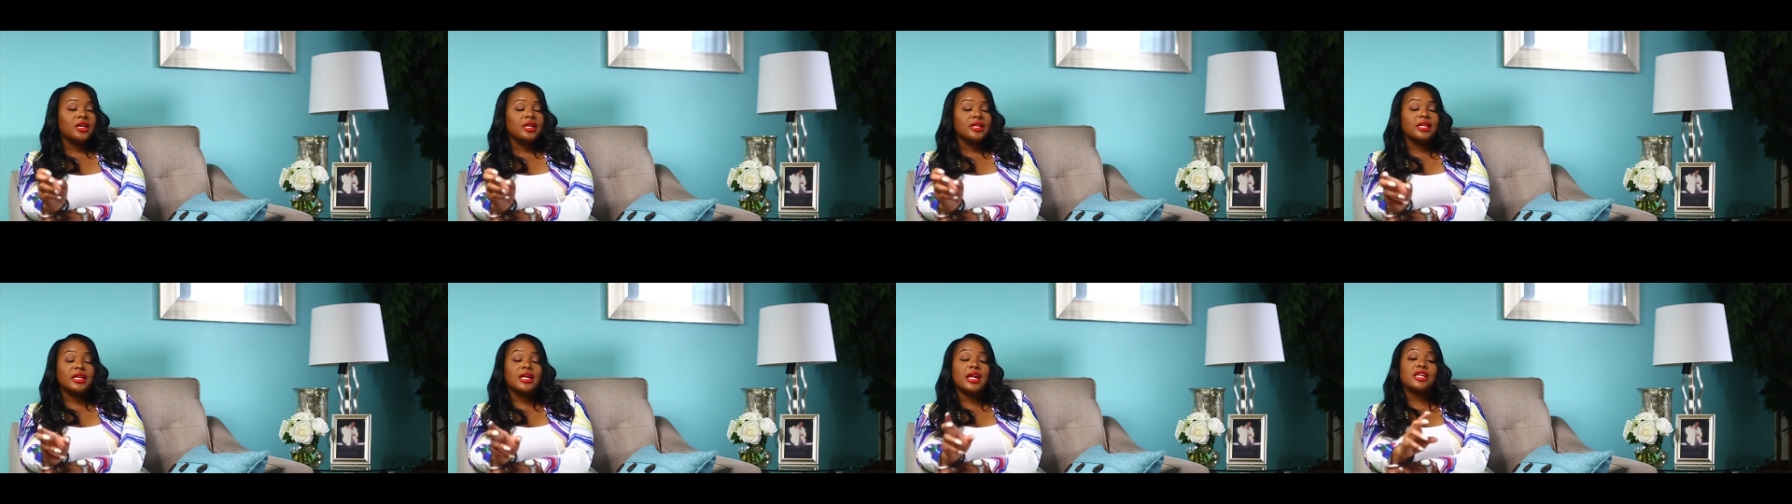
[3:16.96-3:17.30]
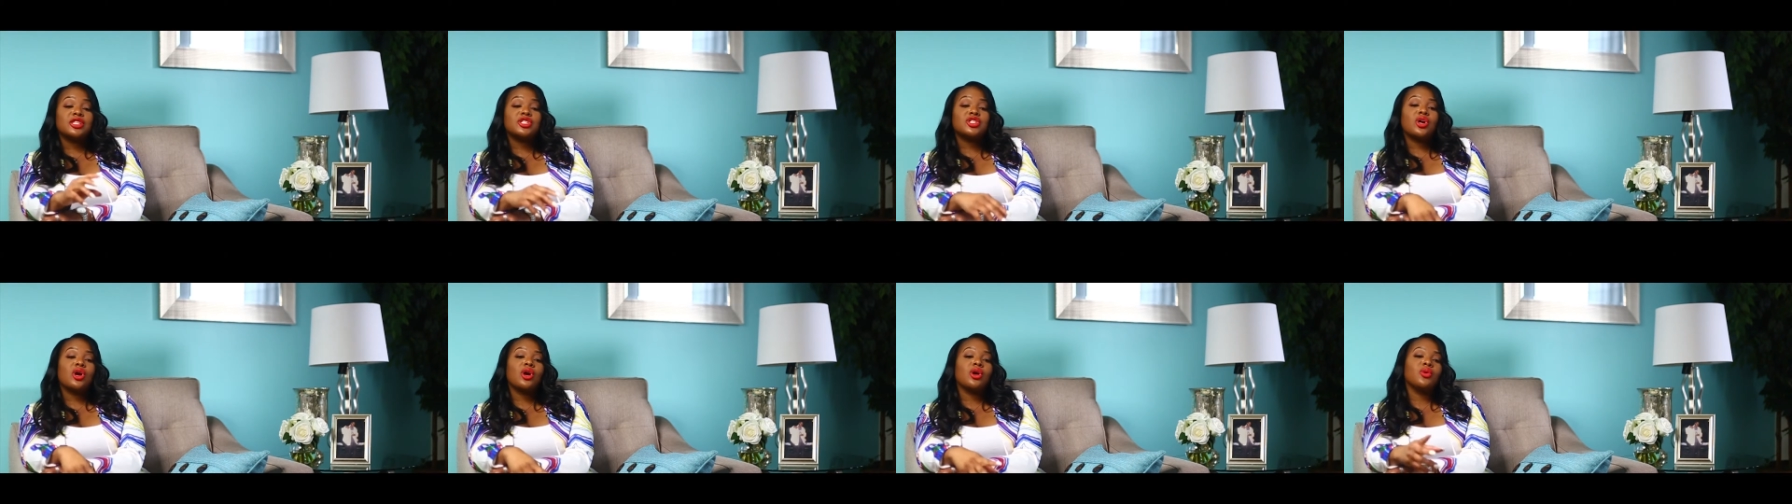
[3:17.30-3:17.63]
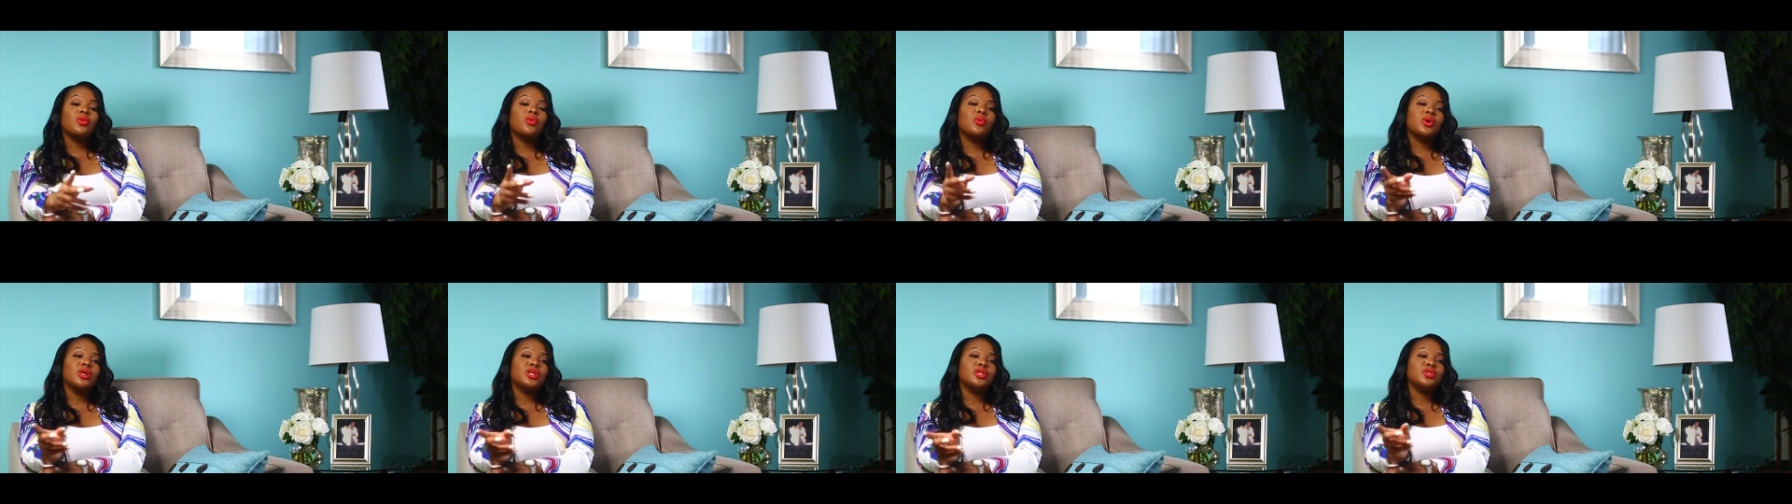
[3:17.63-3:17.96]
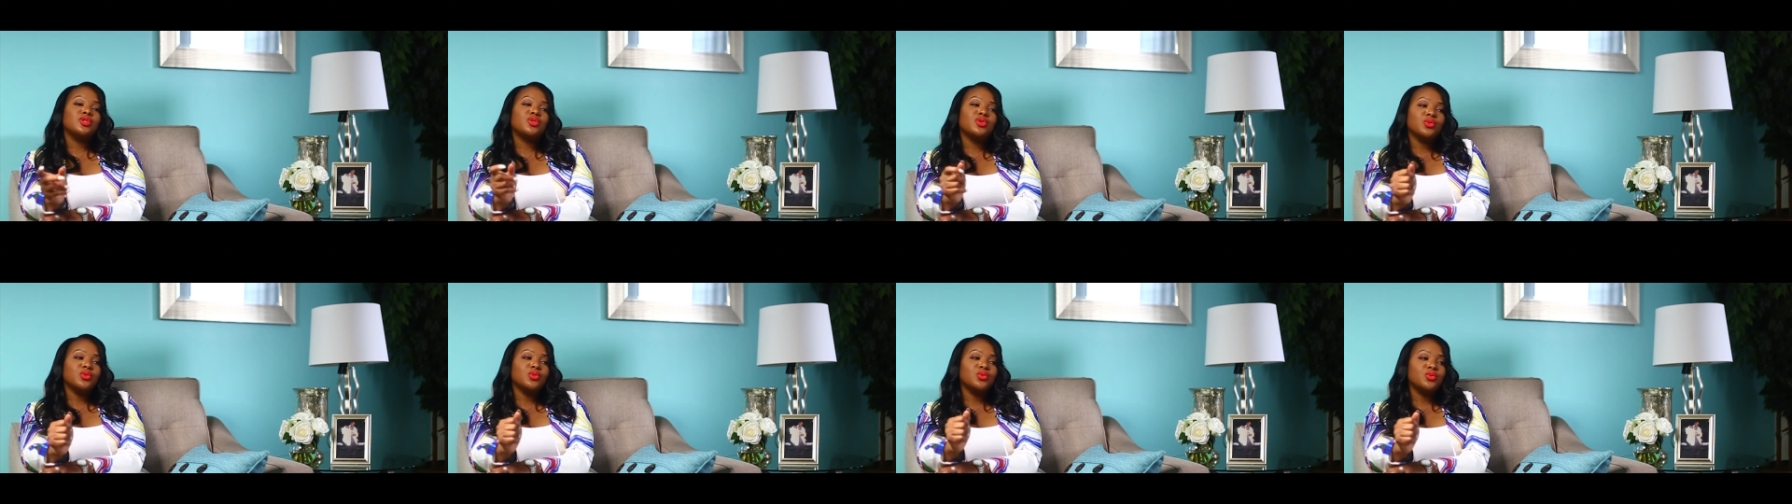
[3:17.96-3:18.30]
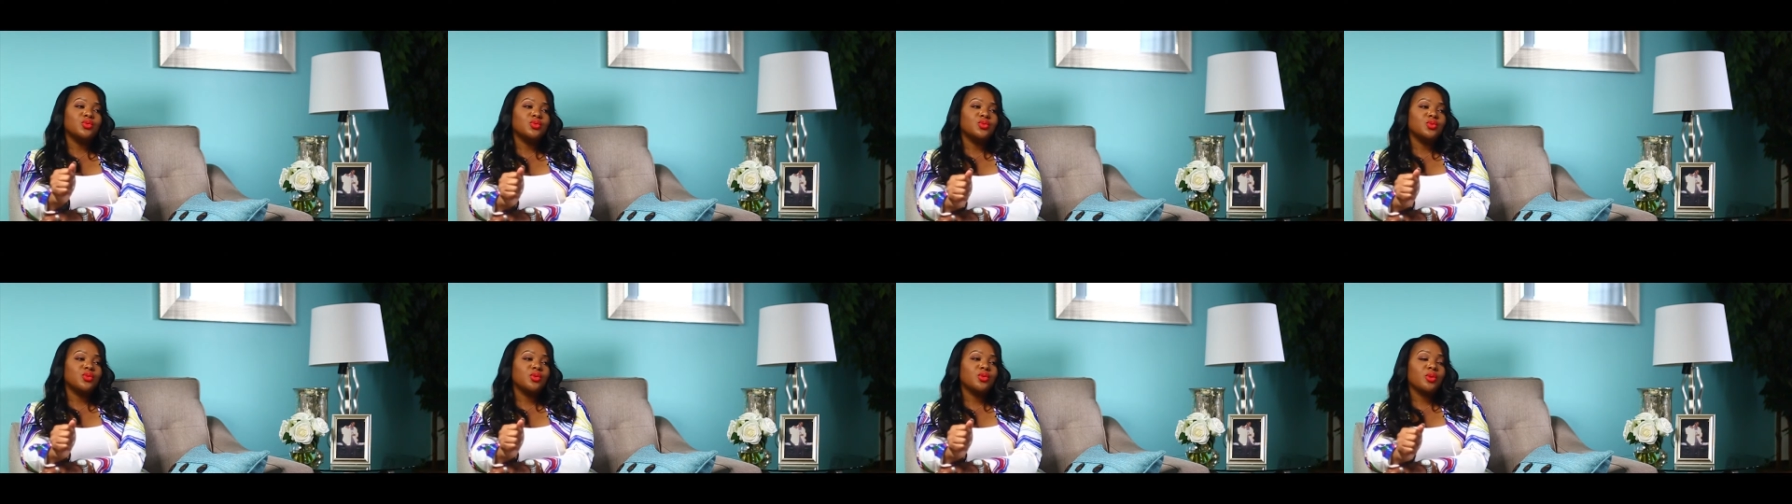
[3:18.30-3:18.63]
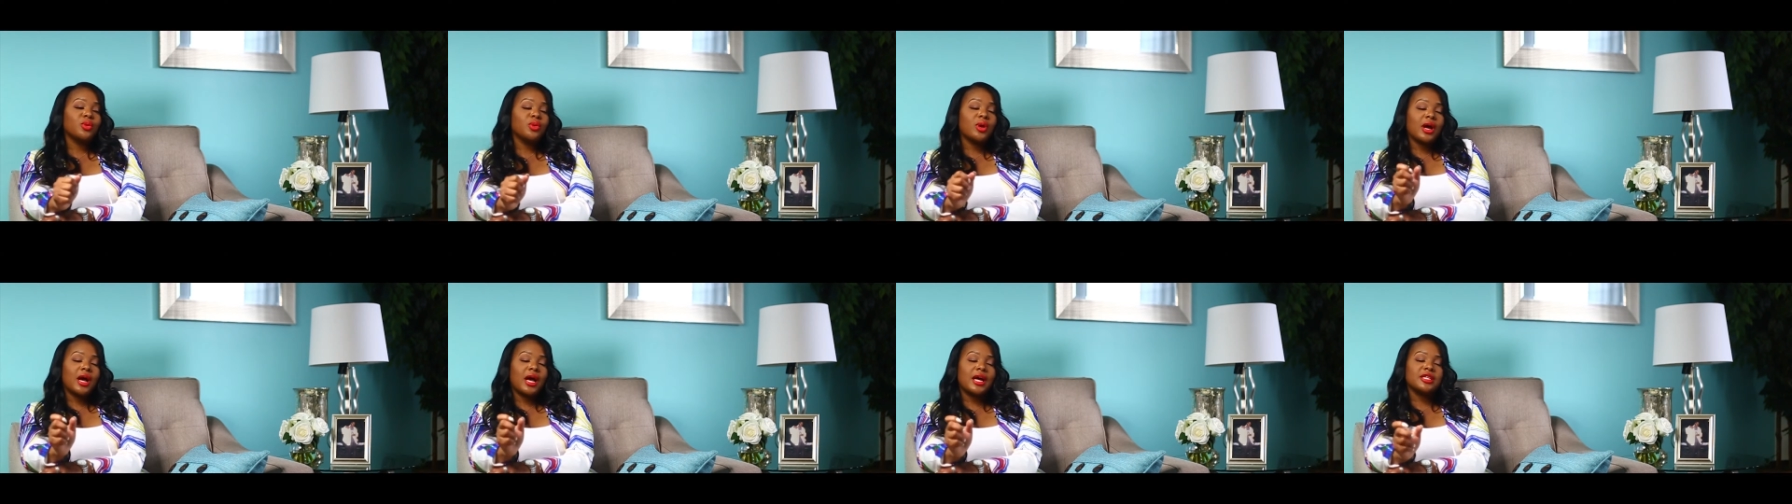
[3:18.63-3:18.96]
then I
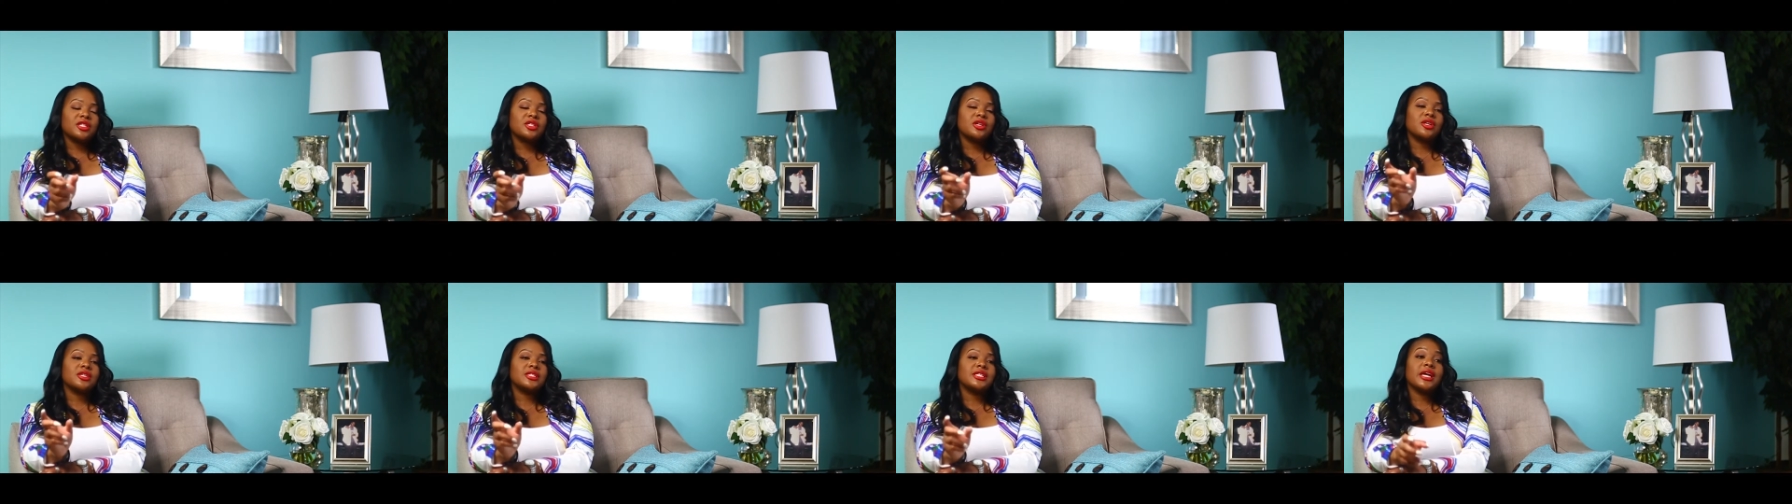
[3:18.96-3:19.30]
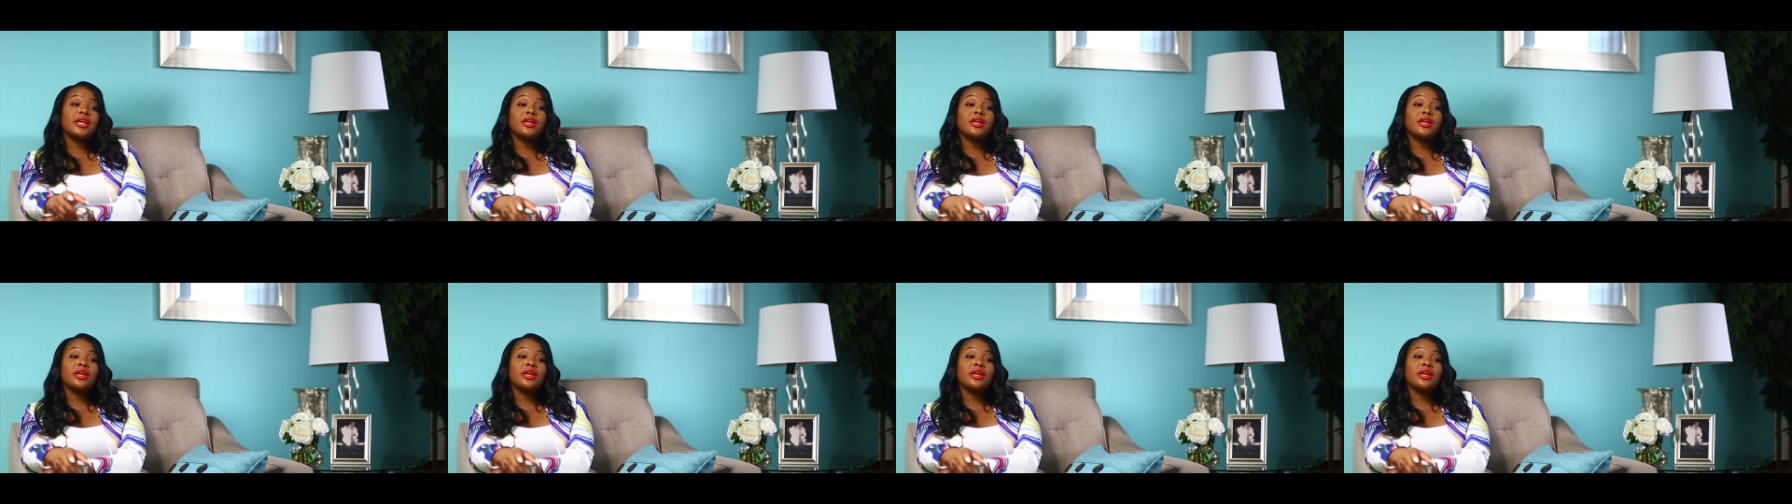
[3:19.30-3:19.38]
started